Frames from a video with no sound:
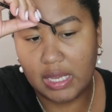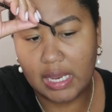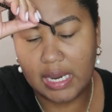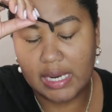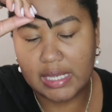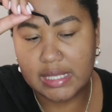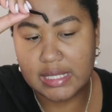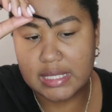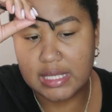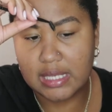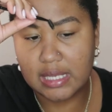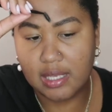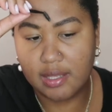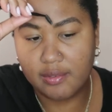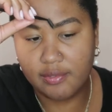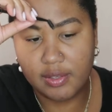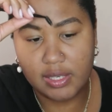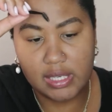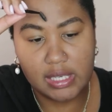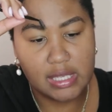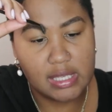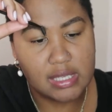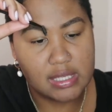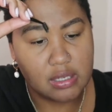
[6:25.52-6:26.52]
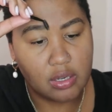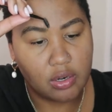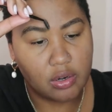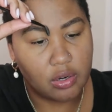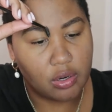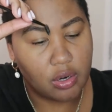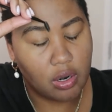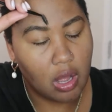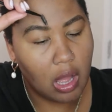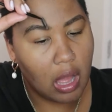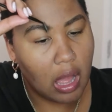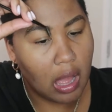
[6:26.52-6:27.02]
activities
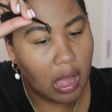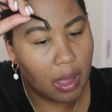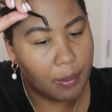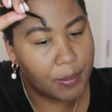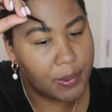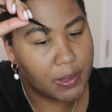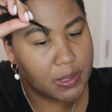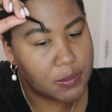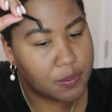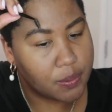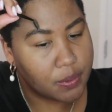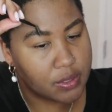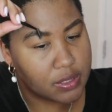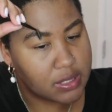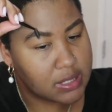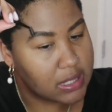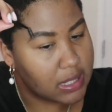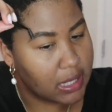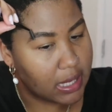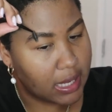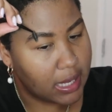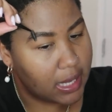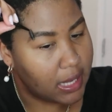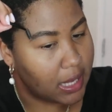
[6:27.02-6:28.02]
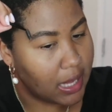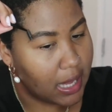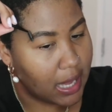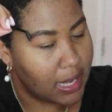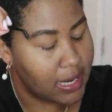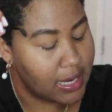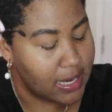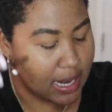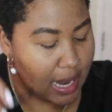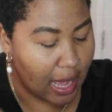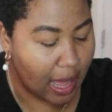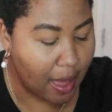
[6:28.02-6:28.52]
or hobbies per se
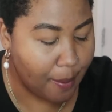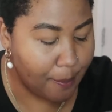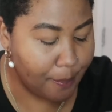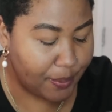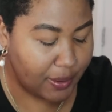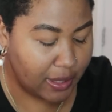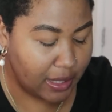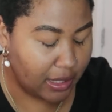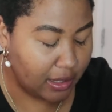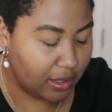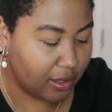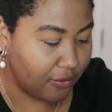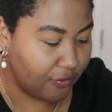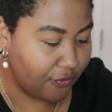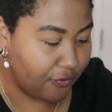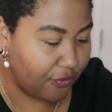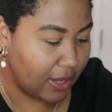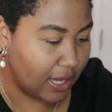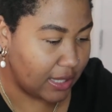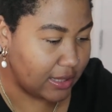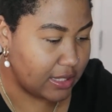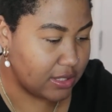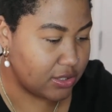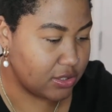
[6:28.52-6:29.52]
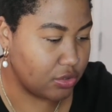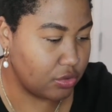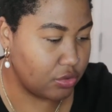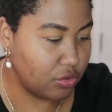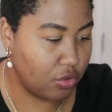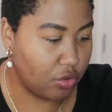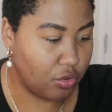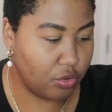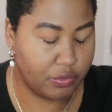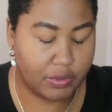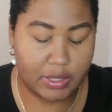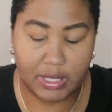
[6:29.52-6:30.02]
and not being confined to
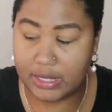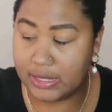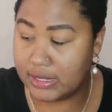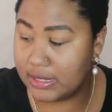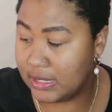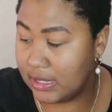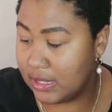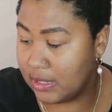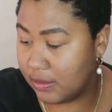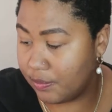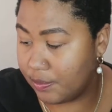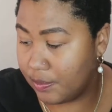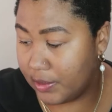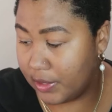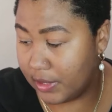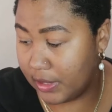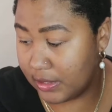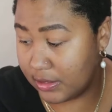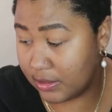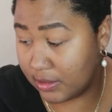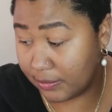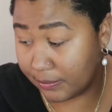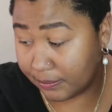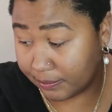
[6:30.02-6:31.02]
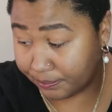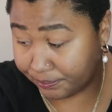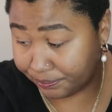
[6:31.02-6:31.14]
a whole idea because